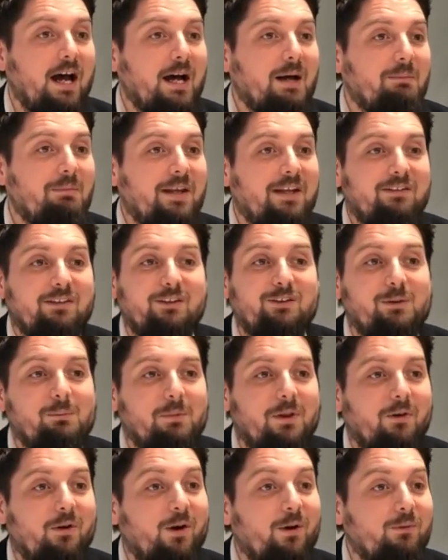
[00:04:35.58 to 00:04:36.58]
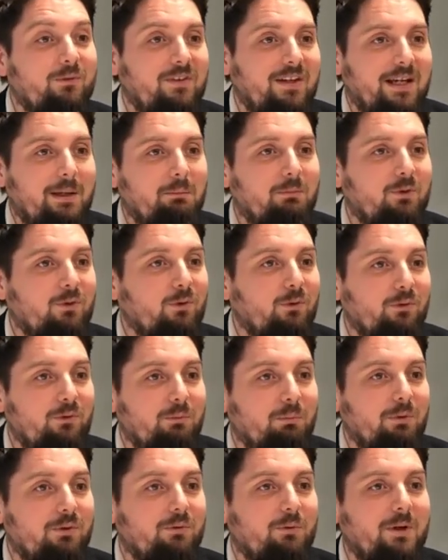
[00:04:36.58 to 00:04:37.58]
They set up their own Teams calls
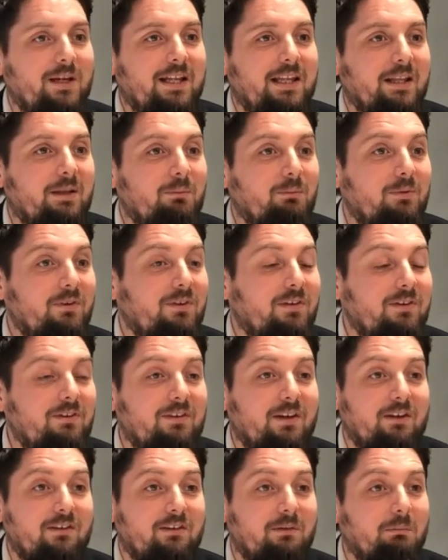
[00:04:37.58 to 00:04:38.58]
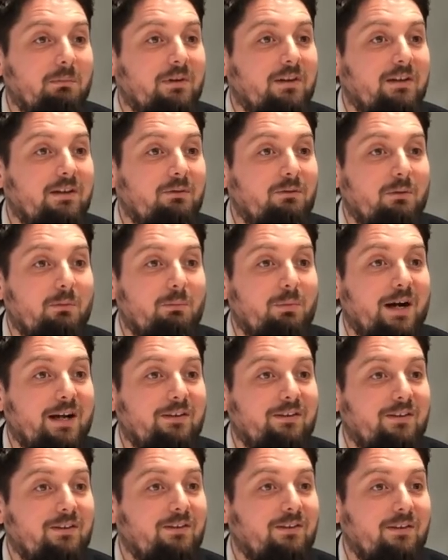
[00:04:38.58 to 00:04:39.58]
between them to discuss some of the different
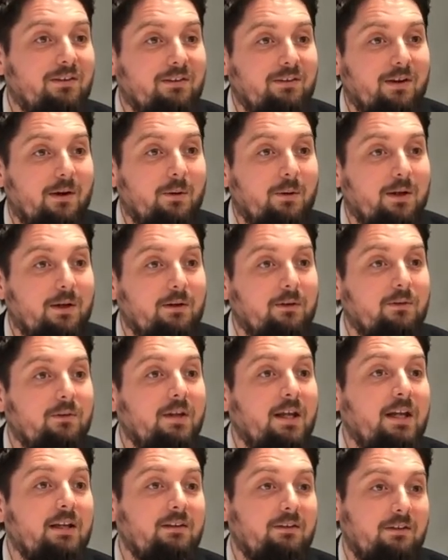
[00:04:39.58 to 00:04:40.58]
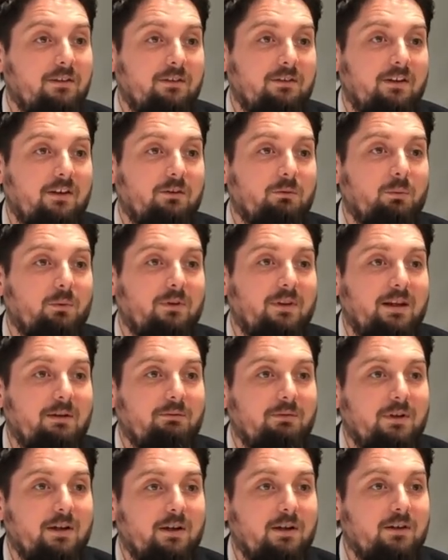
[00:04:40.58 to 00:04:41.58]
practice that's going on, to discuss what
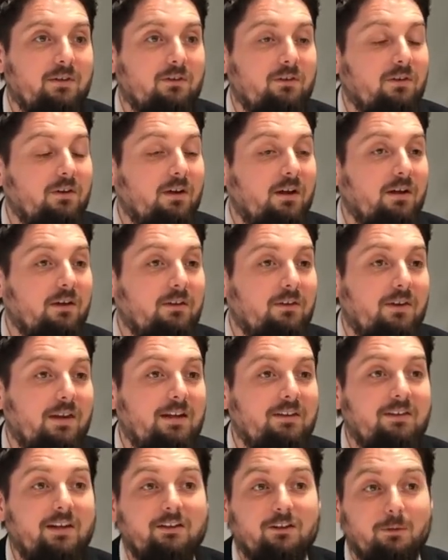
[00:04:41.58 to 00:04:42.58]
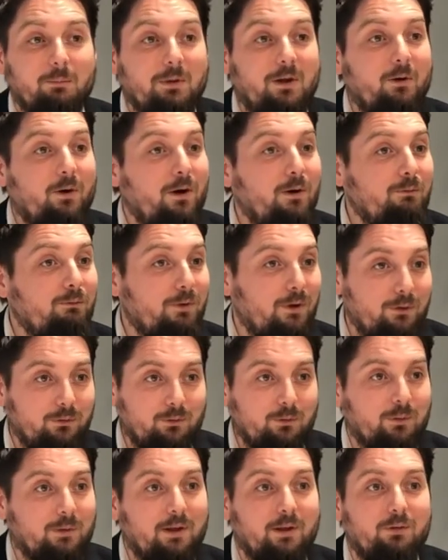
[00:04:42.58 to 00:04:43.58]
they've learned, and they set up their own
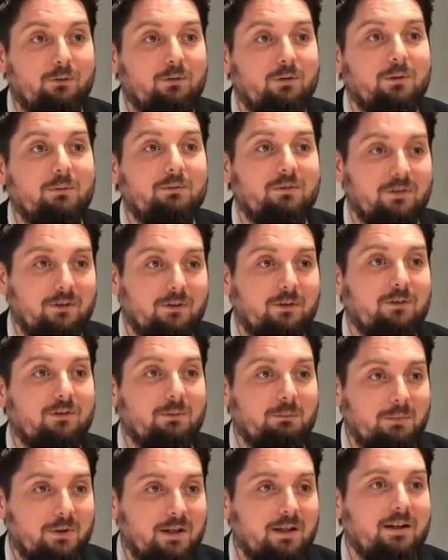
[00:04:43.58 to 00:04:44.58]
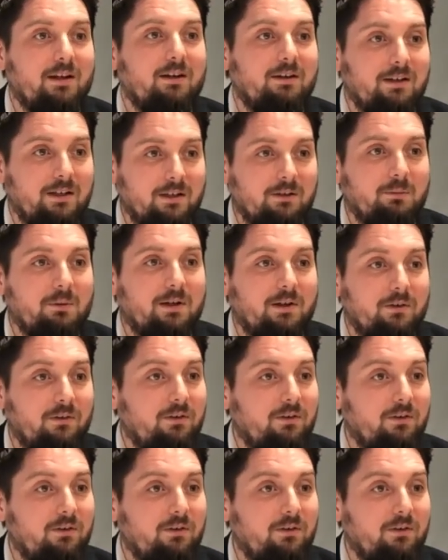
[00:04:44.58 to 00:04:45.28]
virtual classrooms to do some of the learning as well.